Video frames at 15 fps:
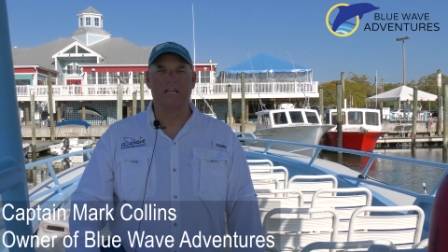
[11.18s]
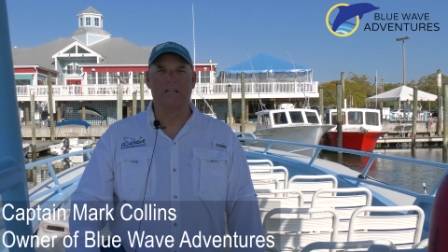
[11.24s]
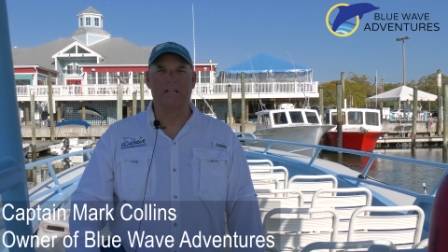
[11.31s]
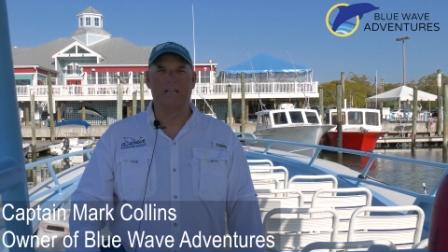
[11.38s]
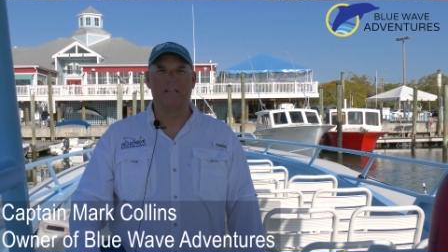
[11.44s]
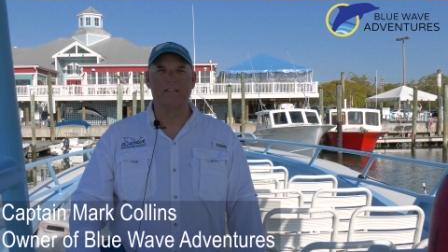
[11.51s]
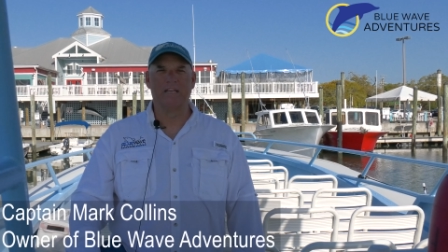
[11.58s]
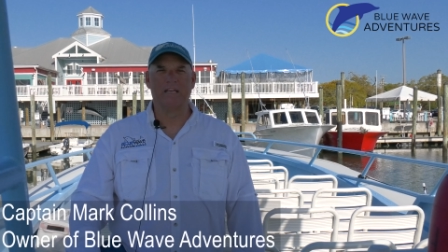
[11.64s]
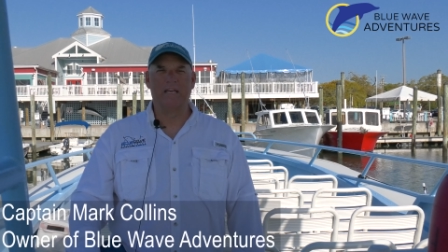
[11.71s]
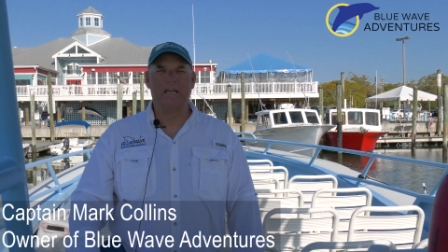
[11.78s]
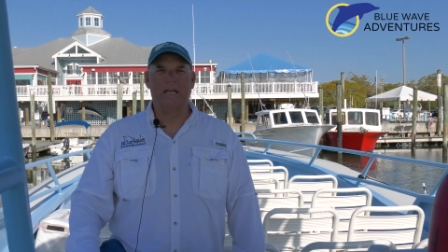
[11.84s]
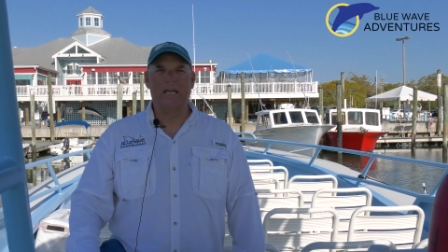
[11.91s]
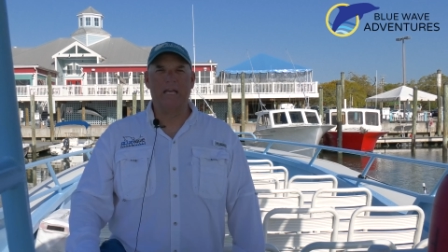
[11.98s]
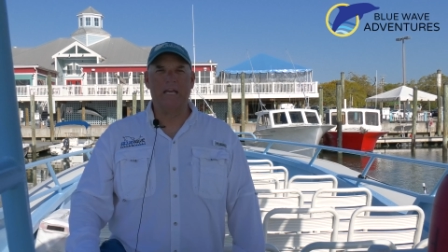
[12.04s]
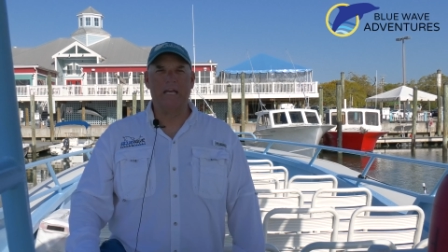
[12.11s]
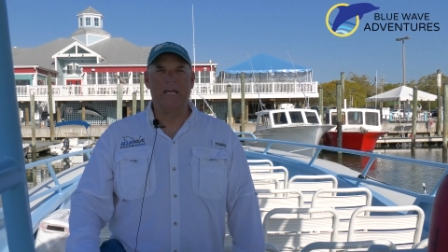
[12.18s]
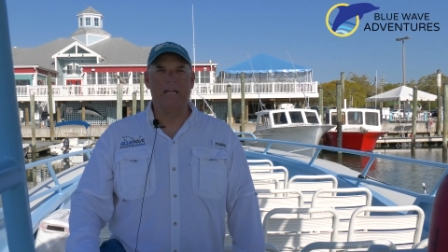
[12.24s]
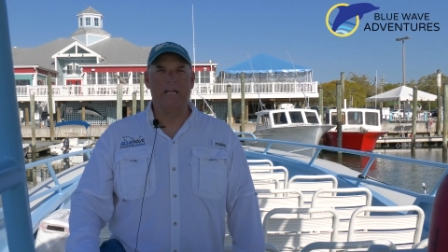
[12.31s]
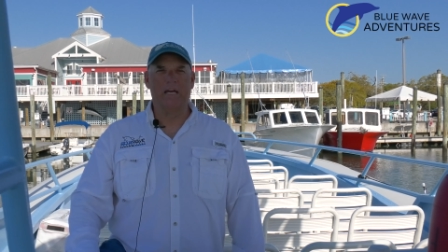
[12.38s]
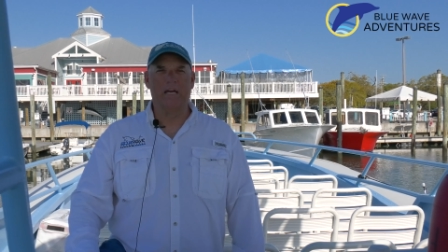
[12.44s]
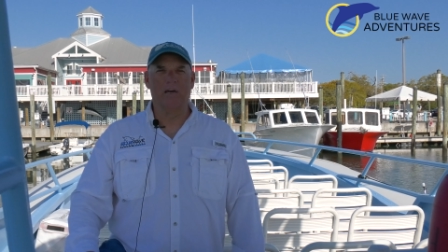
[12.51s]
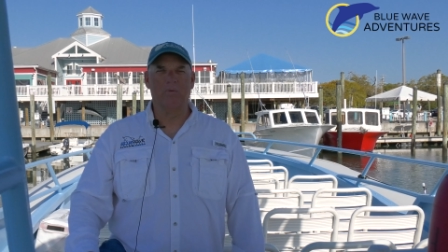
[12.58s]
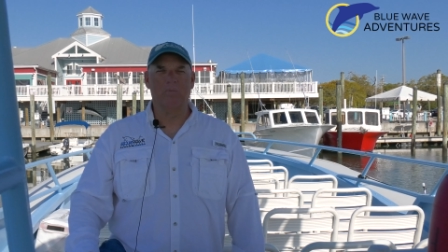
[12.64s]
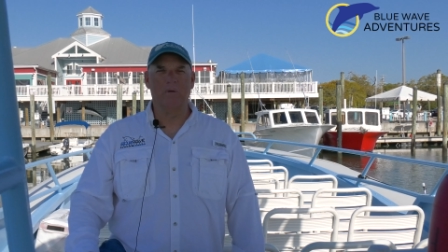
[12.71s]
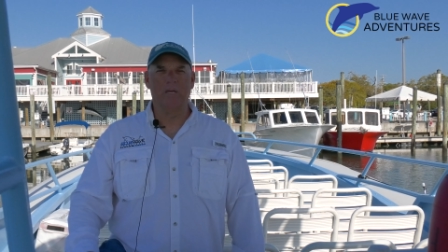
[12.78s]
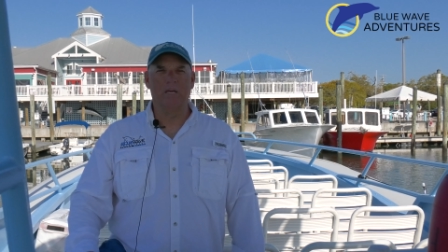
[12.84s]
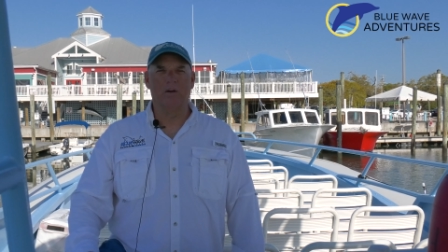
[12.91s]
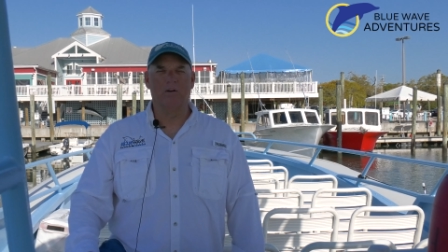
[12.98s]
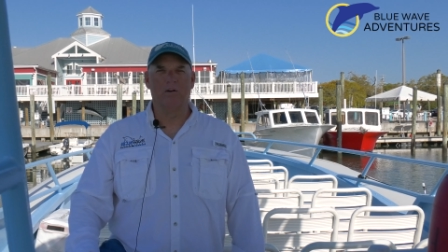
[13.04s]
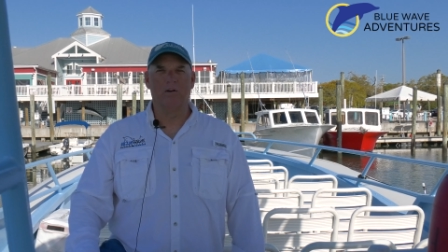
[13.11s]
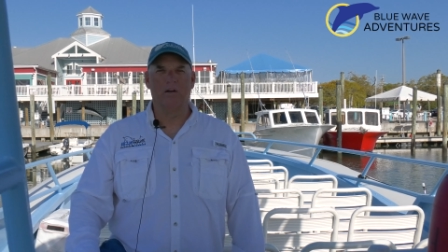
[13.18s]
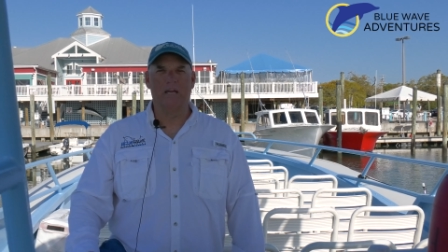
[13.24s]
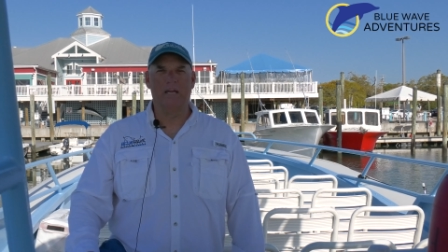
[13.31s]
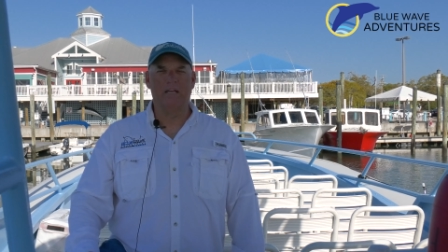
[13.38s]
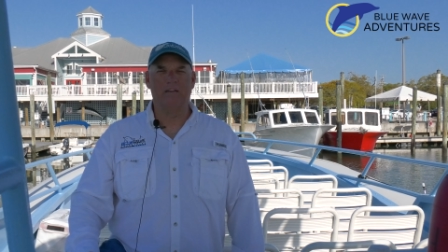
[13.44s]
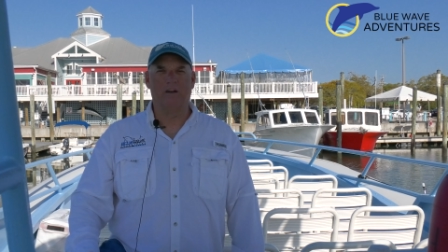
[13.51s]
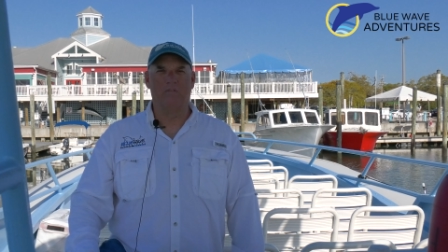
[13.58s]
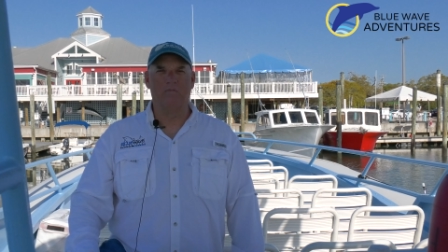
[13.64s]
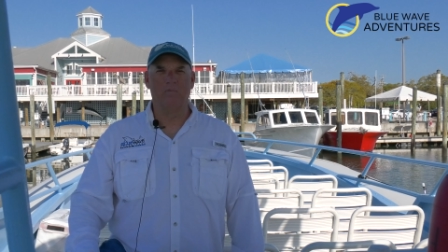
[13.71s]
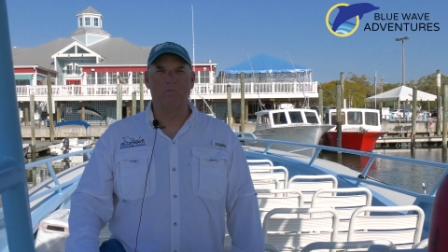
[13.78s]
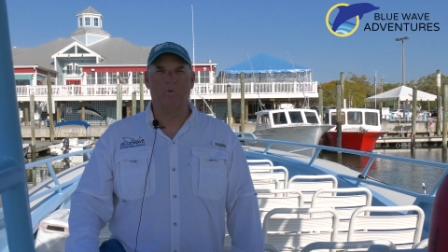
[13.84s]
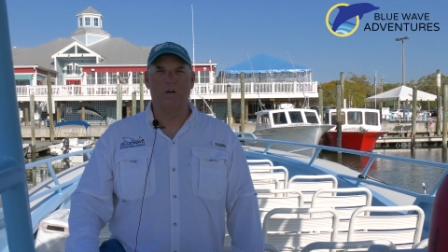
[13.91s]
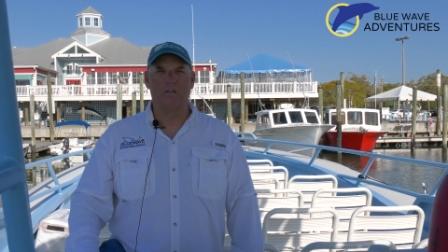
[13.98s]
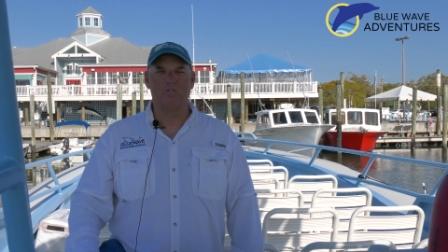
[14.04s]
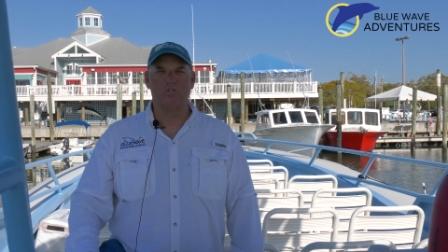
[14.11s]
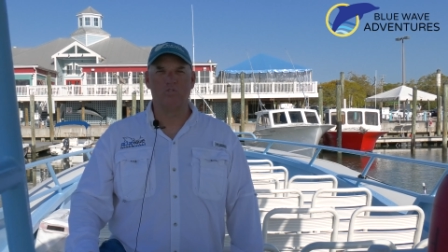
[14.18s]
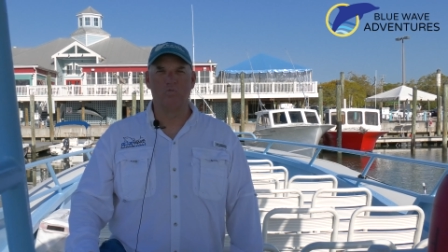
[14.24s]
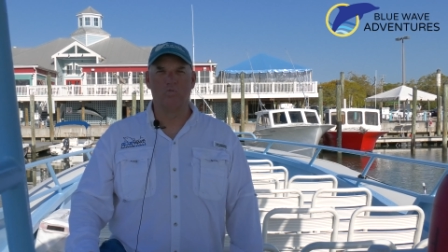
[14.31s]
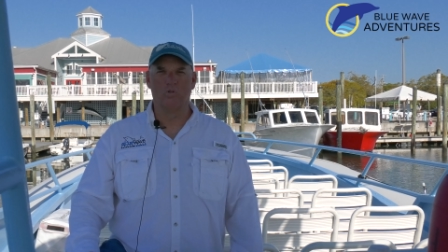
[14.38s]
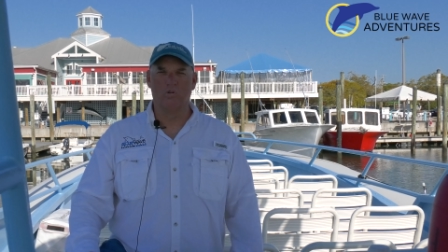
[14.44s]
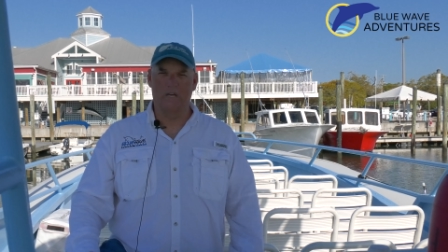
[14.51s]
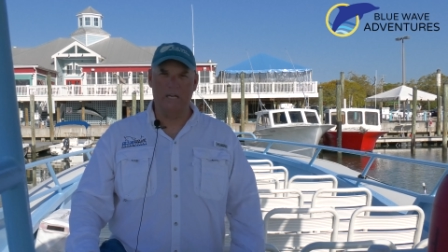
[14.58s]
Inlet. And we are a dolphin watch tour,